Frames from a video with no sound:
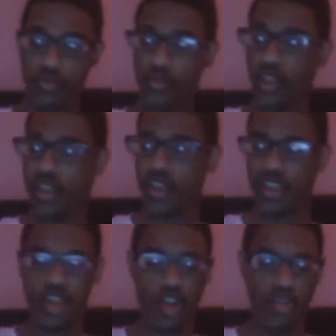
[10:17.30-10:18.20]
And
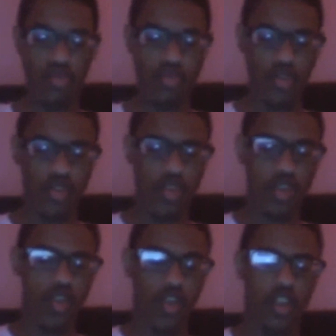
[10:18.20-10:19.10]
so,
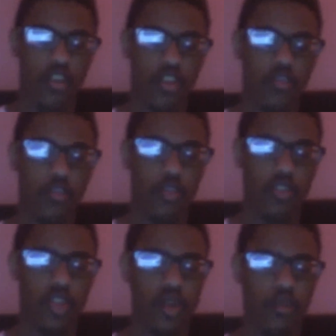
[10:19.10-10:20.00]
for
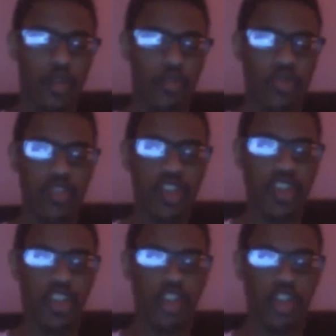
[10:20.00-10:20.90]
some people, this
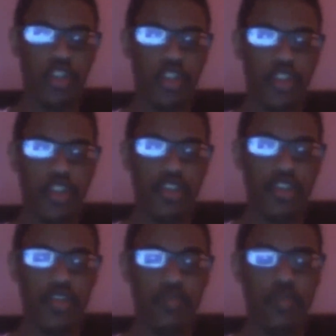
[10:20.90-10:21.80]
could easily
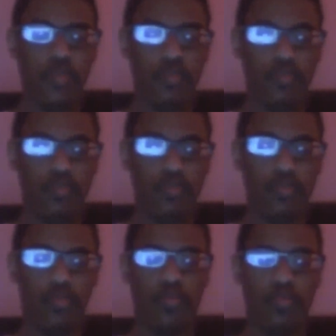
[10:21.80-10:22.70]

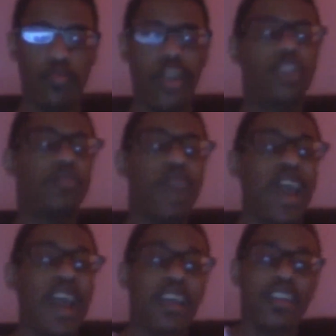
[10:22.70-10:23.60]
make you
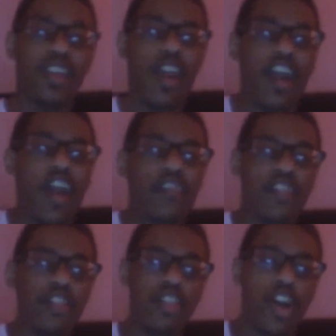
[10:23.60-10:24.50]
mad. And I have seen a
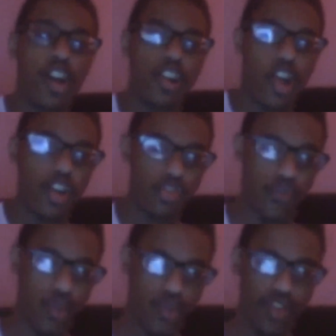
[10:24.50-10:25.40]
lot of
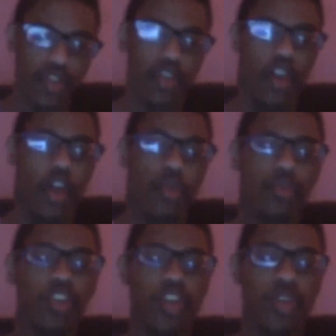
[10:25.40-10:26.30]
controversy when it
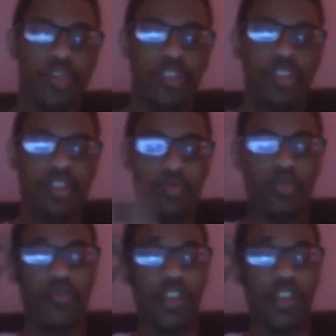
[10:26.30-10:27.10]
comes to this movie.